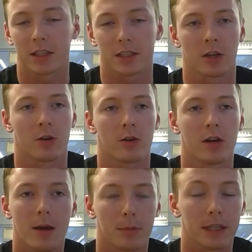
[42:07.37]
So
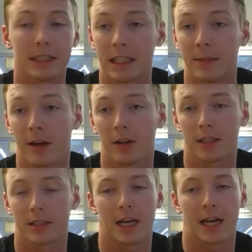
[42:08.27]
please email
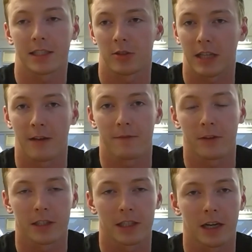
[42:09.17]
us at
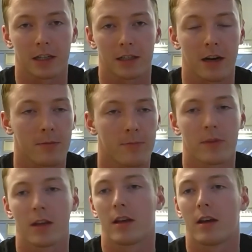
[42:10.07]
exos@philly.com,
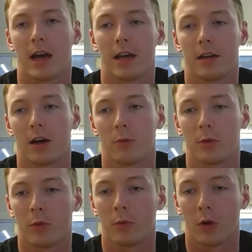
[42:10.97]
and we
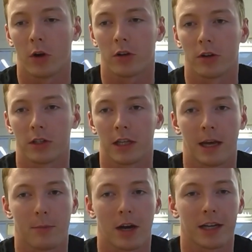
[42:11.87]
will work on getting
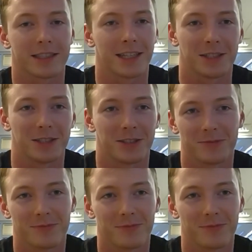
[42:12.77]
that prize sent to you.